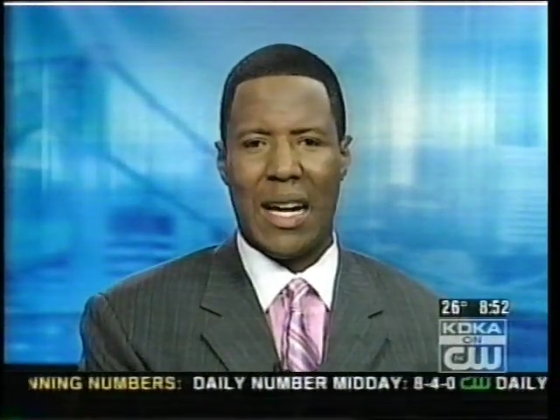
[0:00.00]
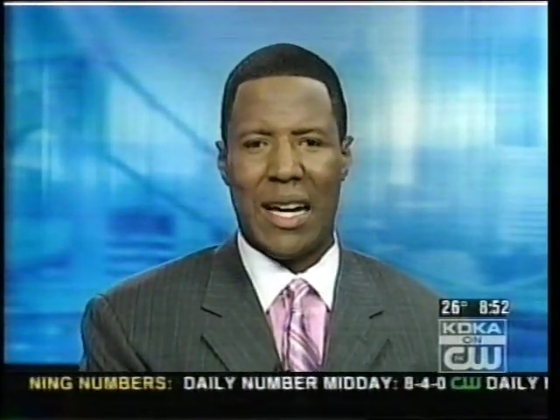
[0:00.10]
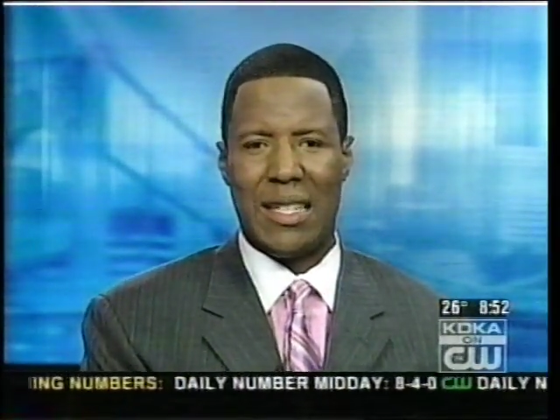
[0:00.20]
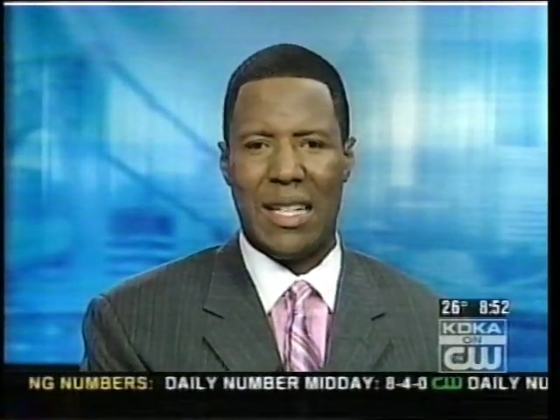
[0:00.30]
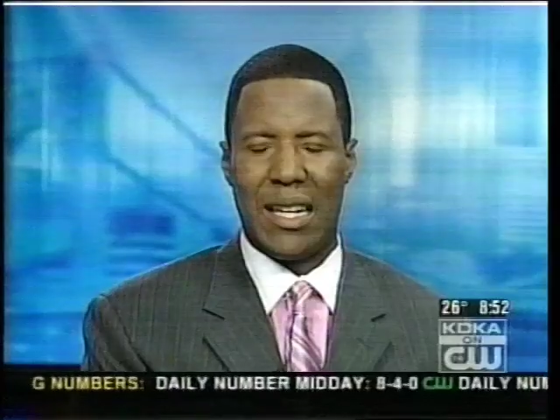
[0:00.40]

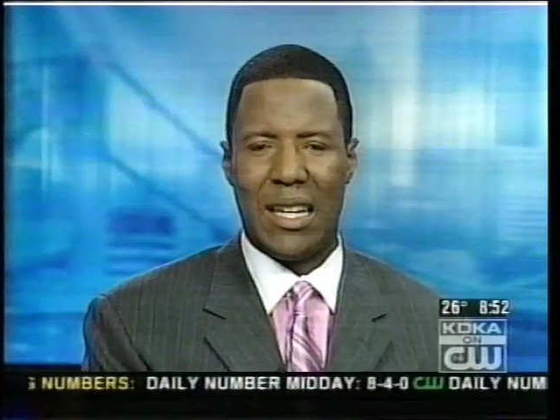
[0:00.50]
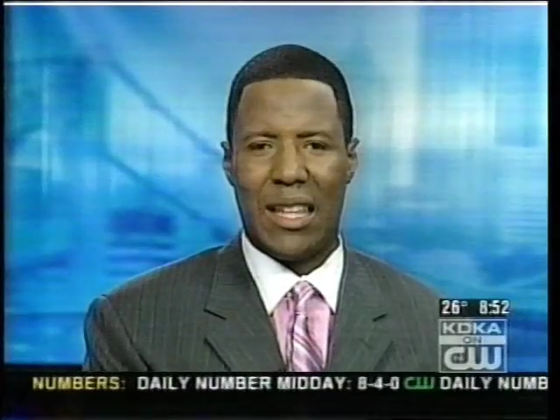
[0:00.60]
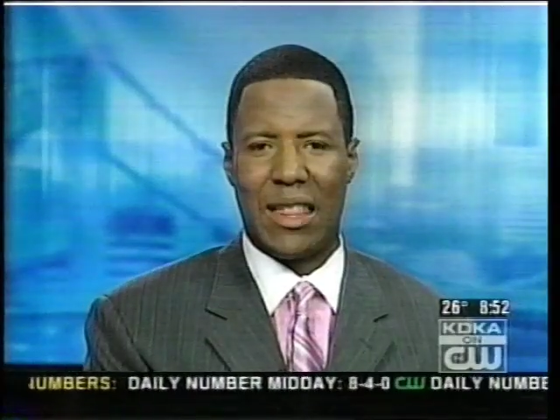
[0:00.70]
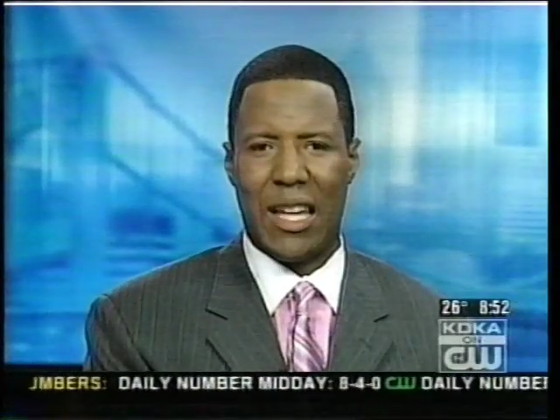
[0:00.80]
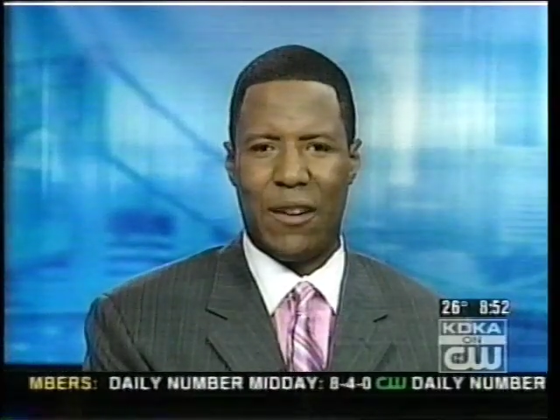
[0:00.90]

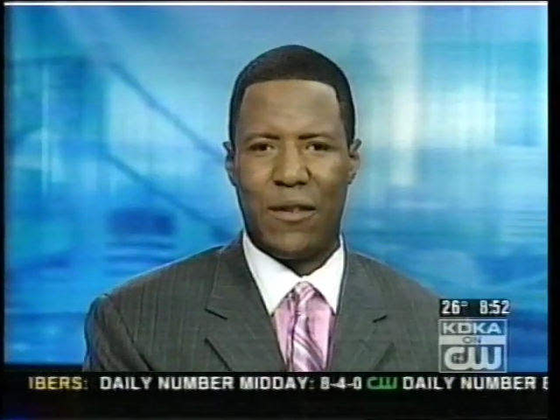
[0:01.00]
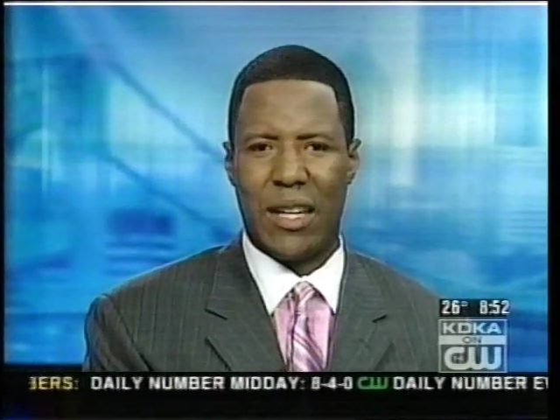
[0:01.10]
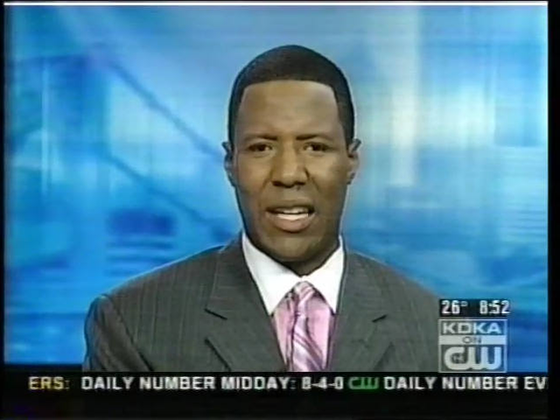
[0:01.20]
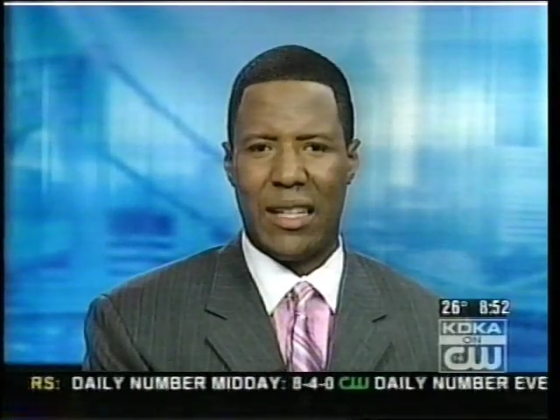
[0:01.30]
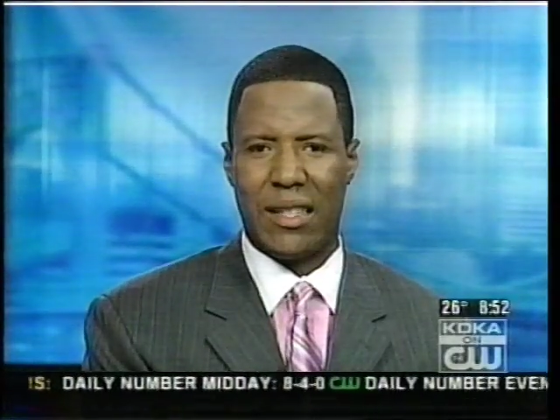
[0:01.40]
identity
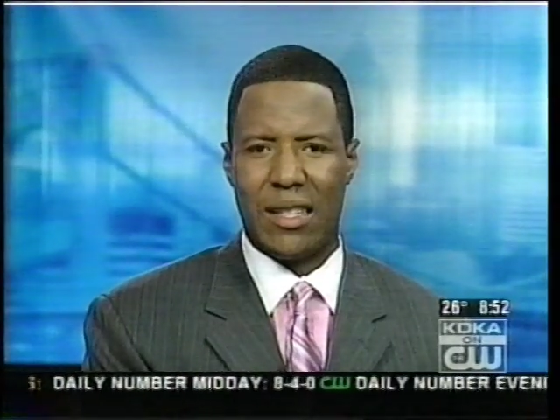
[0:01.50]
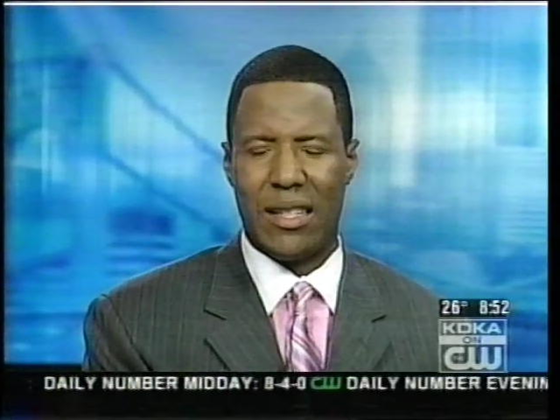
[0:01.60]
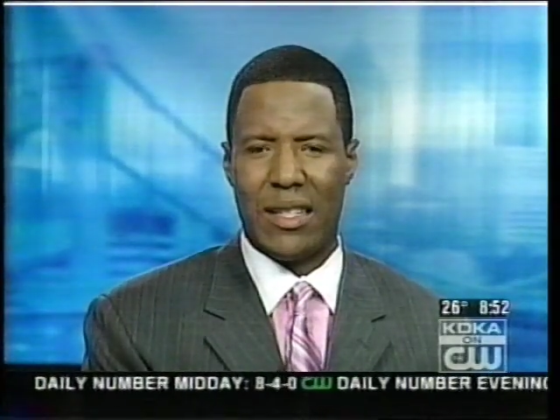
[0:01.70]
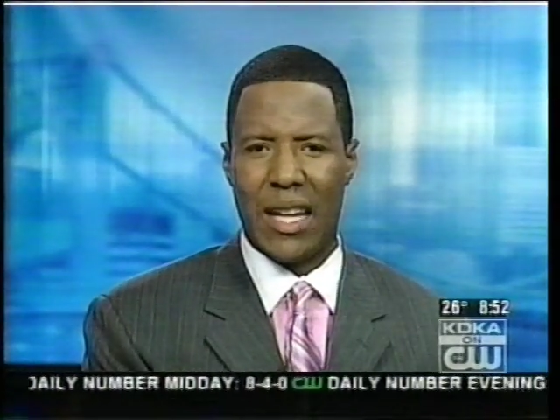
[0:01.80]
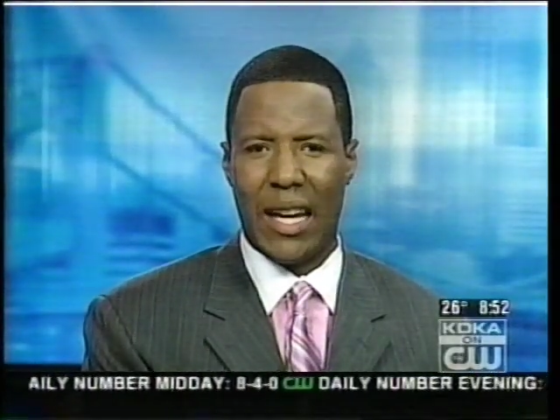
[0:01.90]
theft is
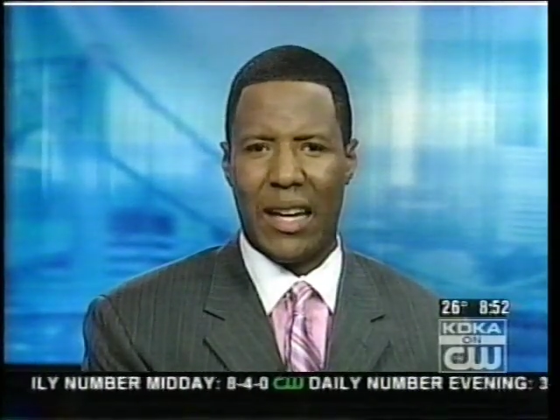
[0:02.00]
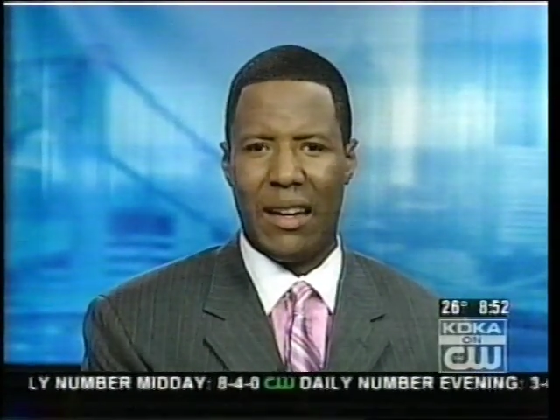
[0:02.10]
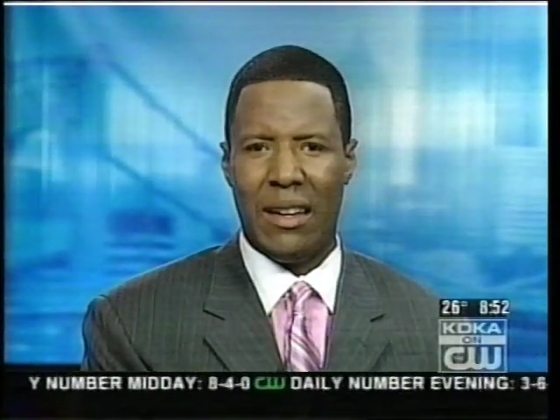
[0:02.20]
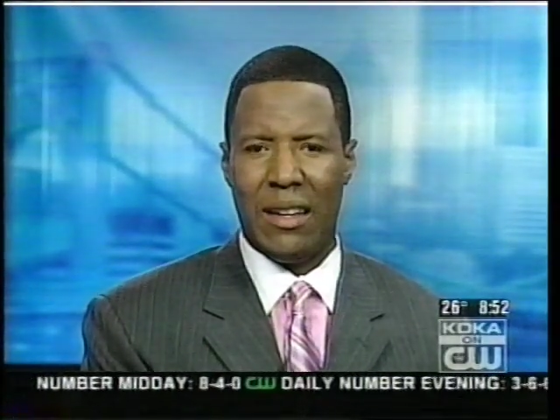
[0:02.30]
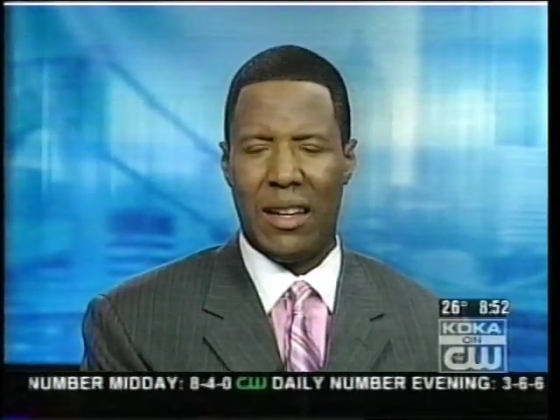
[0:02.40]
today.